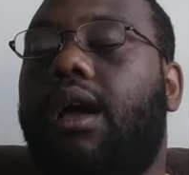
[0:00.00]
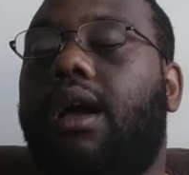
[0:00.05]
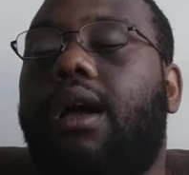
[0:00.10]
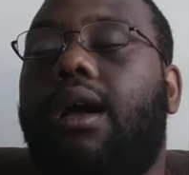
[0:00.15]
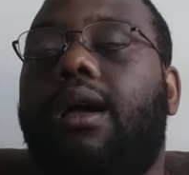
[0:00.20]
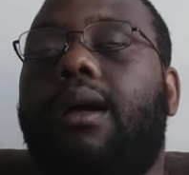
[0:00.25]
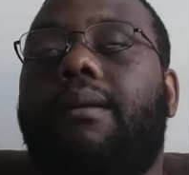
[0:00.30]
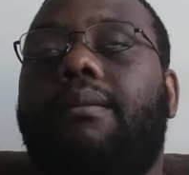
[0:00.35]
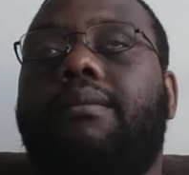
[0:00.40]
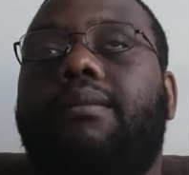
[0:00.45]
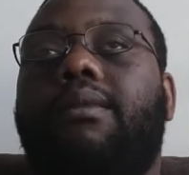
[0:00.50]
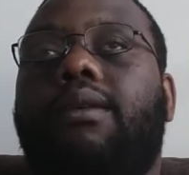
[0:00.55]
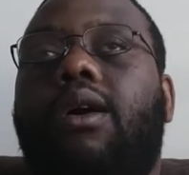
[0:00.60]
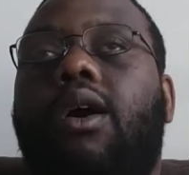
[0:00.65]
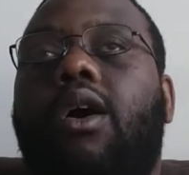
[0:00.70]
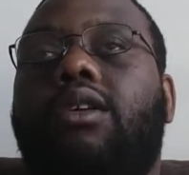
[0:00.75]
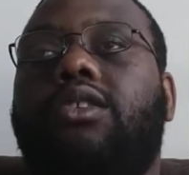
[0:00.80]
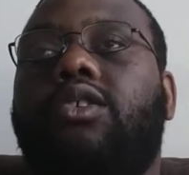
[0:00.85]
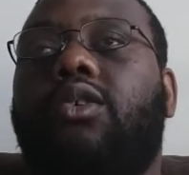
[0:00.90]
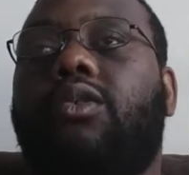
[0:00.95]
um,
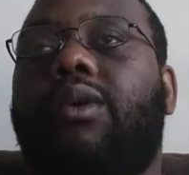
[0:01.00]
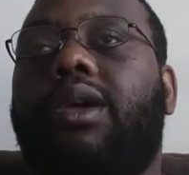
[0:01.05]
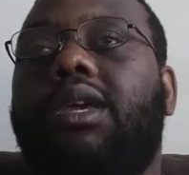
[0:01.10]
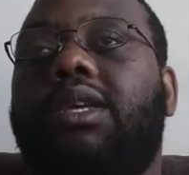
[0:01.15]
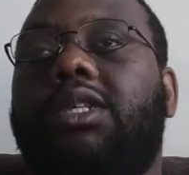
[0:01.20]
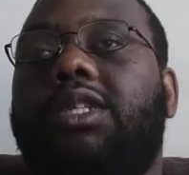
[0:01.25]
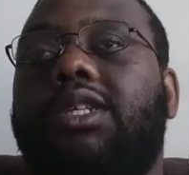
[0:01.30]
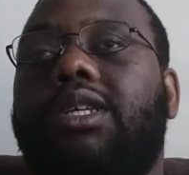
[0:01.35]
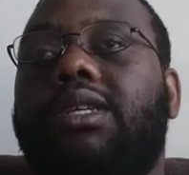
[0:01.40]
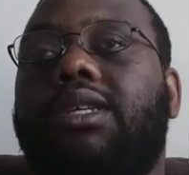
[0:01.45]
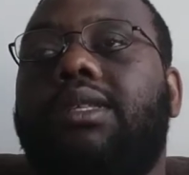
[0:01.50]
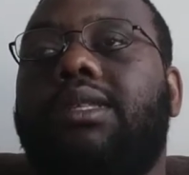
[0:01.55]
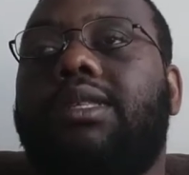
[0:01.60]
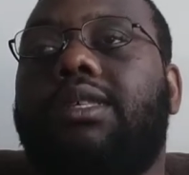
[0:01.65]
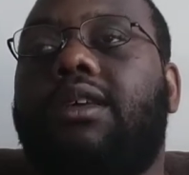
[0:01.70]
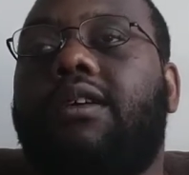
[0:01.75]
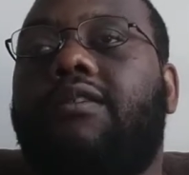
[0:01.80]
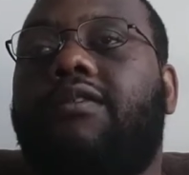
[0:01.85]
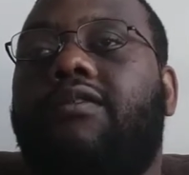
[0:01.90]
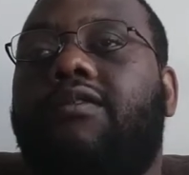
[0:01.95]

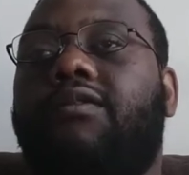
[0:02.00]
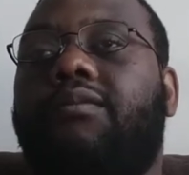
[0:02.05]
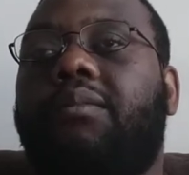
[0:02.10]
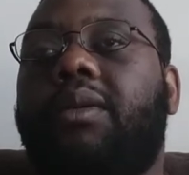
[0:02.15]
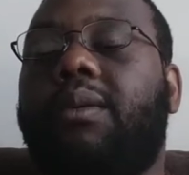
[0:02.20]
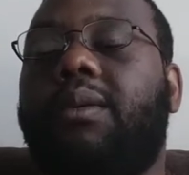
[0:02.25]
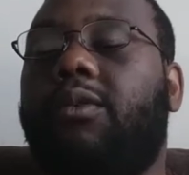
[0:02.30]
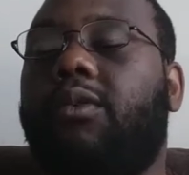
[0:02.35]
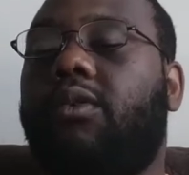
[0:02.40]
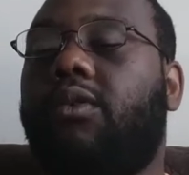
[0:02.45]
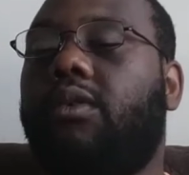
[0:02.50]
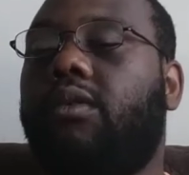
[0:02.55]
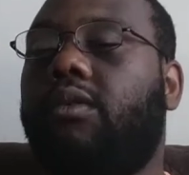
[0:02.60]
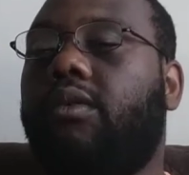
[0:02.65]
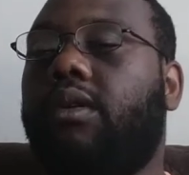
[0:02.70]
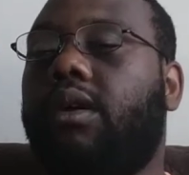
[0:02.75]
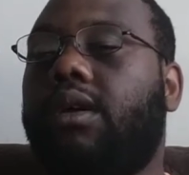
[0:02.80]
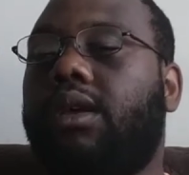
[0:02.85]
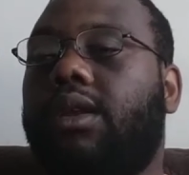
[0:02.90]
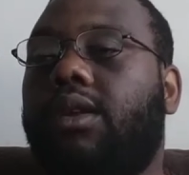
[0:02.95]
alterations of
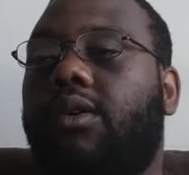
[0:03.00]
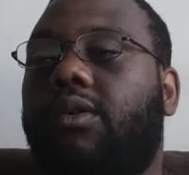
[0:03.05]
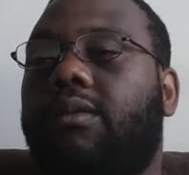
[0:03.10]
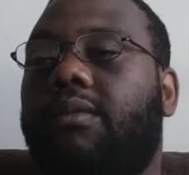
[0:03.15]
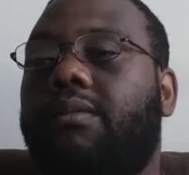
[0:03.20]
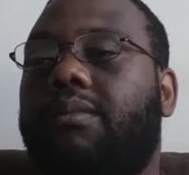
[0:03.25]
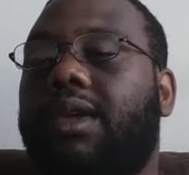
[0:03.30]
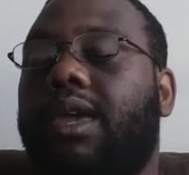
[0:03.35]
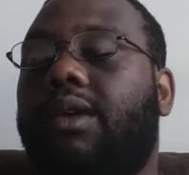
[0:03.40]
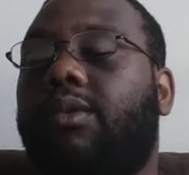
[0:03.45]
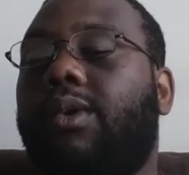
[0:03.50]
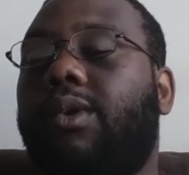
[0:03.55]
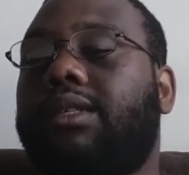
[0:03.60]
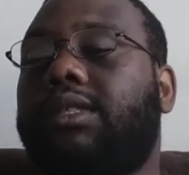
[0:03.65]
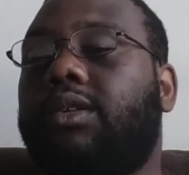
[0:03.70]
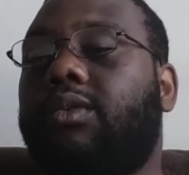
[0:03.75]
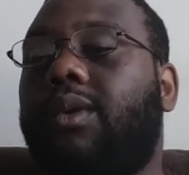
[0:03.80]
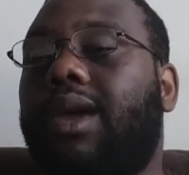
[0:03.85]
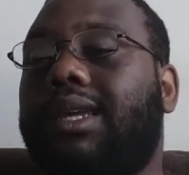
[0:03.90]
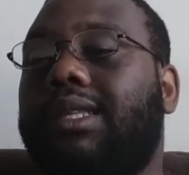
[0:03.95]
people, you know, being
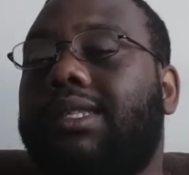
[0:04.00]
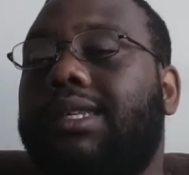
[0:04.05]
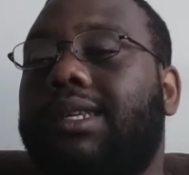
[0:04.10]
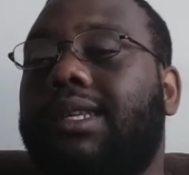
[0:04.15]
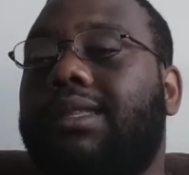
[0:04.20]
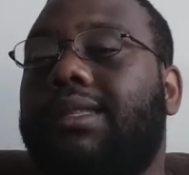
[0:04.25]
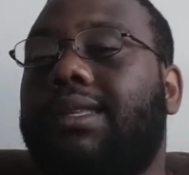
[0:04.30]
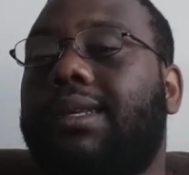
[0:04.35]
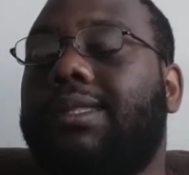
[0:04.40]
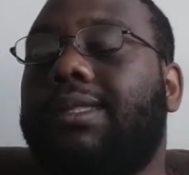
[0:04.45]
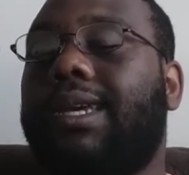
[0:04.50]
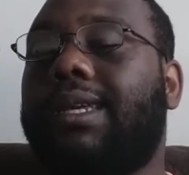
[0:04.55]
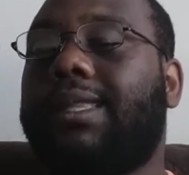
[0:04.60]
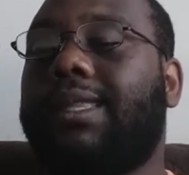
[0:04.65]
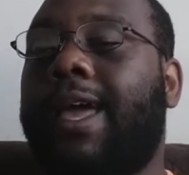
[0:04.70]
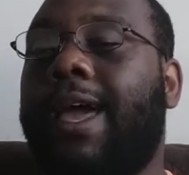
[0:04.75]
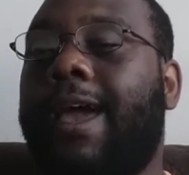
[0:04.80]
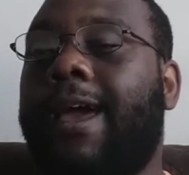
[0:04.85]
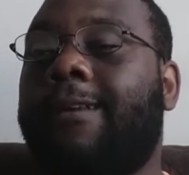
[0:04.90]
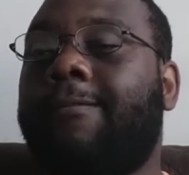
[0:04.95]
resurrected and things like
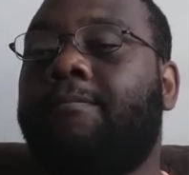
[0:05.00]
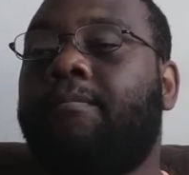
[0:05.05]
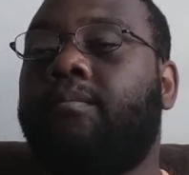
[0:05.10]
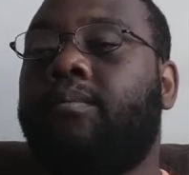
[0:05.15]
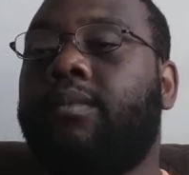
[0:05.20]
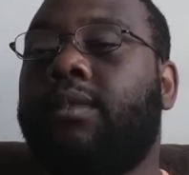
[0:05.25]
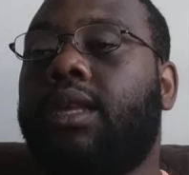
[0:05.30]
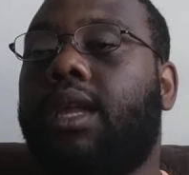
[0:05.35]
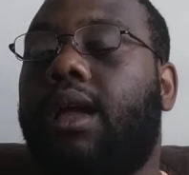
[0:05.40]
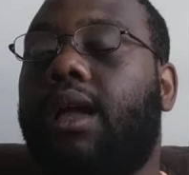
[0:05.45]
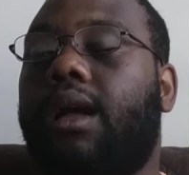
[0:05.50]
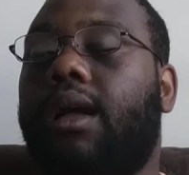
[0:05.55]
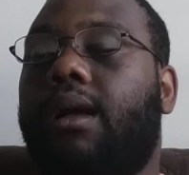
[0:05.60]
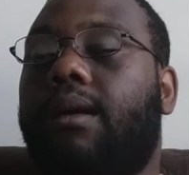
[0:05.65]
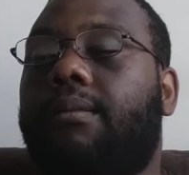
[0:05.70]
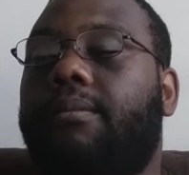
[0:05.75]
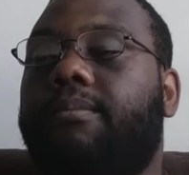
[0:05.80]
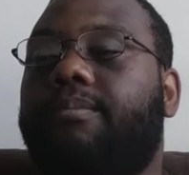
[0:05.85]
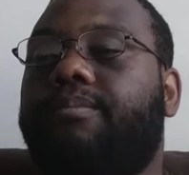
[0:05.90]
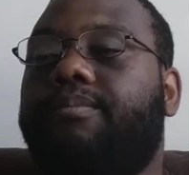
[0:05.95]
that.
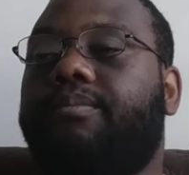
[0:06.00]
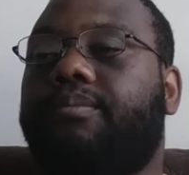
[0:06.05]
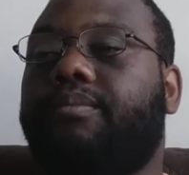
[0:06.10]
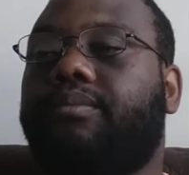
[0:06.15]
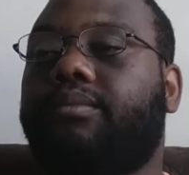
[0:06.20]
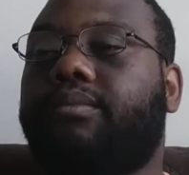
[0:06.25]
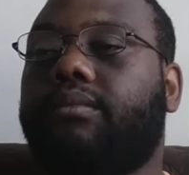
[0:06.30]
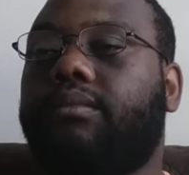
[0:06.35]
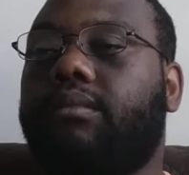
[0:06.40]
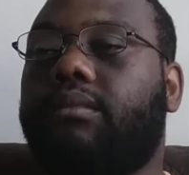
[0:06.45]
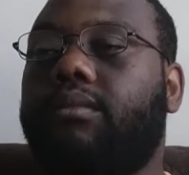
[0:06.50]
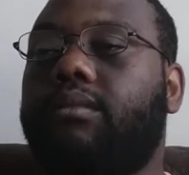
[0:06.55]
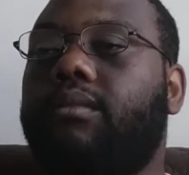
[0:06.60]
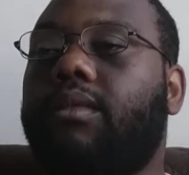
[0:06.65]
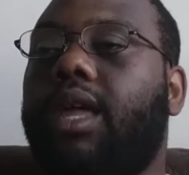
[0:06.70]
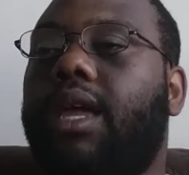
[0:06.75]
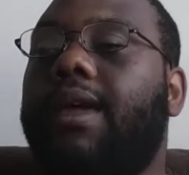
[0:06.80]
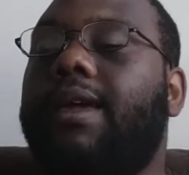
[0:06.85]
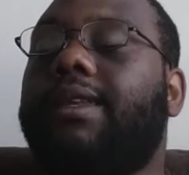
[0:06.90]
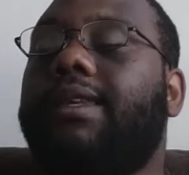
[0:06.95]
Um,
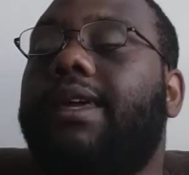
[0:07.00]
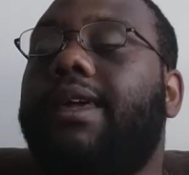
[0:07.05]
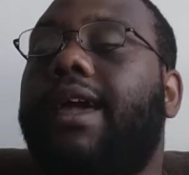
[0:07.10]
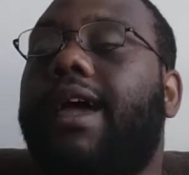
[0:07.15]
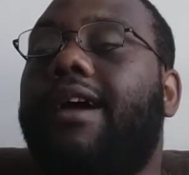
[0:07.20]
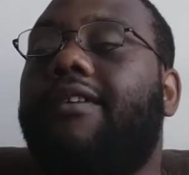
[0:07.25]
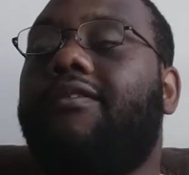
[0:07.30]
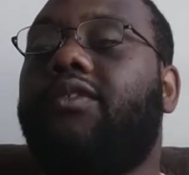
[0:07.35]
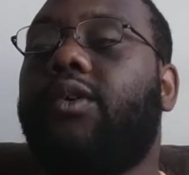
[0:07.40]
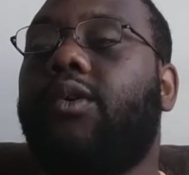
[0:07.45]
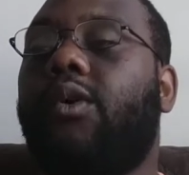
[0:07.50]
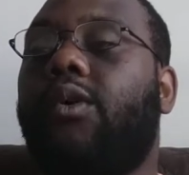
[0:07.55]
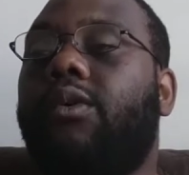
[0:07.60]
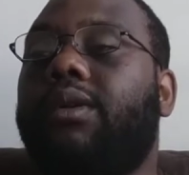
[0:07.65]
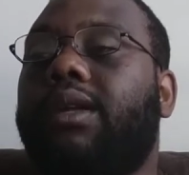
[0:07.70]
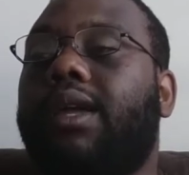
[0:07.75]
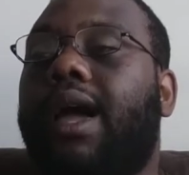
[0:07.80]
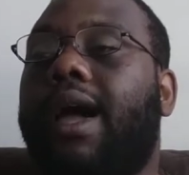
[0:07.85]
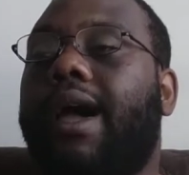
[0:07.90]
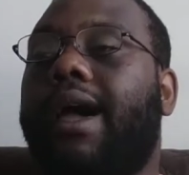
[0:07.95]
and they have their
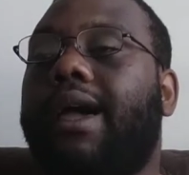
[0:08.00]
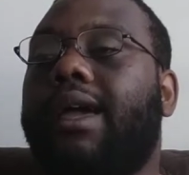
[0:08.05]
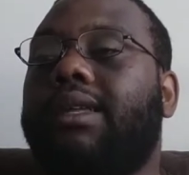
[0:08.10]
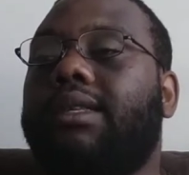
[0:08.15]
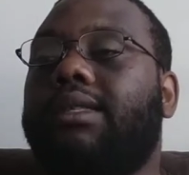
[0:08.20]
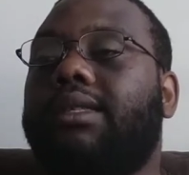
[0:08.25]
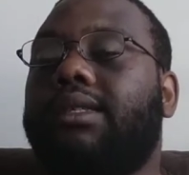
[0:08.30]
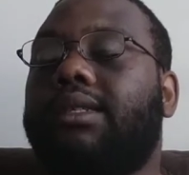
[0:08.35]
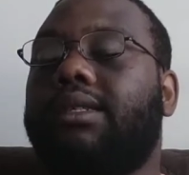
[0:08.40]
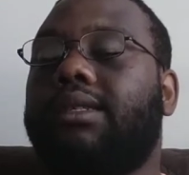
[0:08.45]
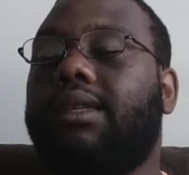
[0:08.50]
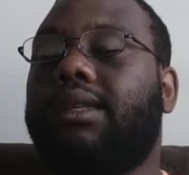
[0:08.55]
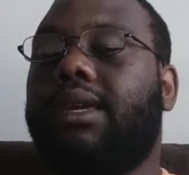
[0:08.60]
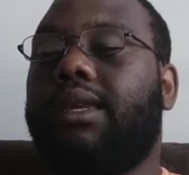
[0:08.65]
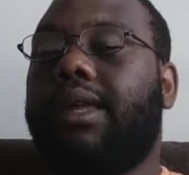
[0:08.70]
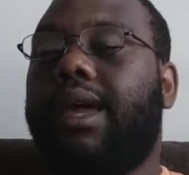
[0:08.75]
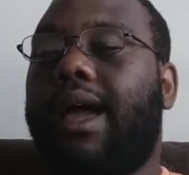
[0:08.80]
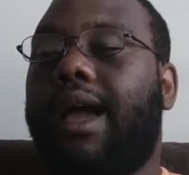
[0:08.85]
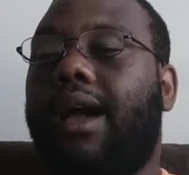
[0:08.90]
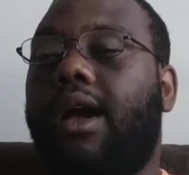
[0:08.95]
own gods and,
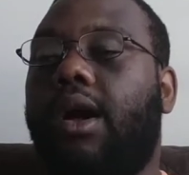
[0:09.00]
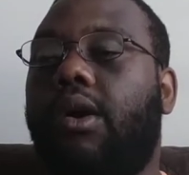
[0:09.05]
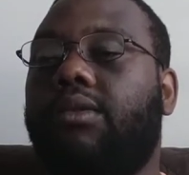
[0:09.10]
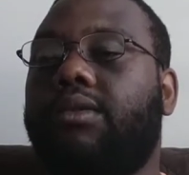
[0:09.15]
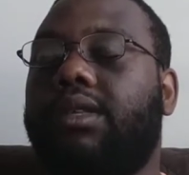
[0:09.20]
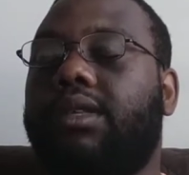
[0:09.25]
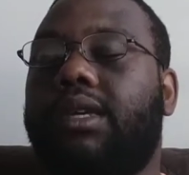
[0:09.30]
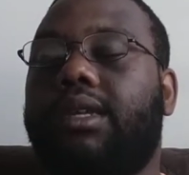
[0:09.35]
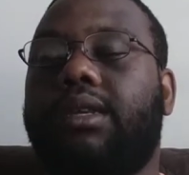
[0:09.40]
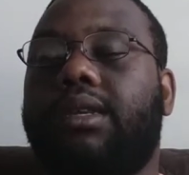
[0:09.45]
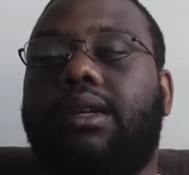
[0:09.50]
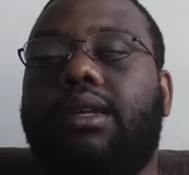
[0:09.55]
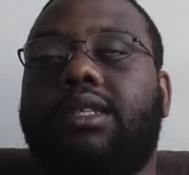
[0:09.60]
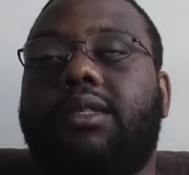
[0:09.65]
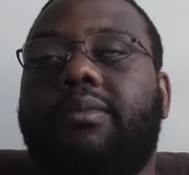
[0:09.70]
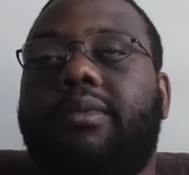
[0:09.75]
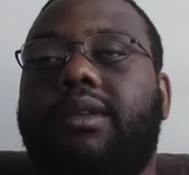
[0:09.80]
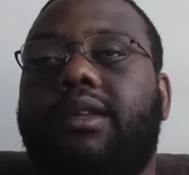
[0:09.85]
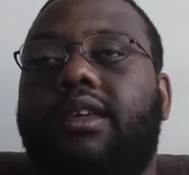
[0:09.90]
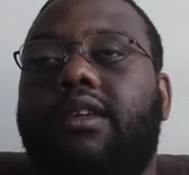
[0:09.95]
and how the
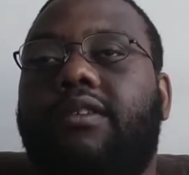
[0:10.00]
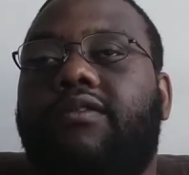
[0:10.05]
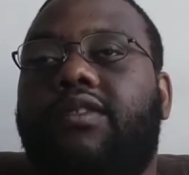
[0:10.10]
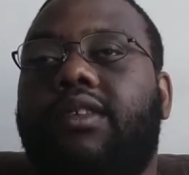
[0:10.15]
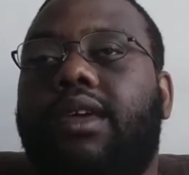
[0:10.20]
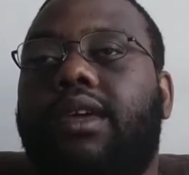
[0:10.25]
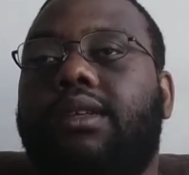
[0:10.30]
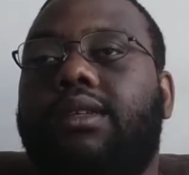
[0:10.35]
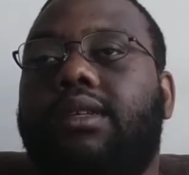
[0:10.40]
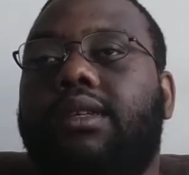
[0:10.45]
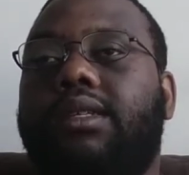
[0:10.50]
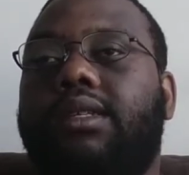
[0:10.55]
Indians believe that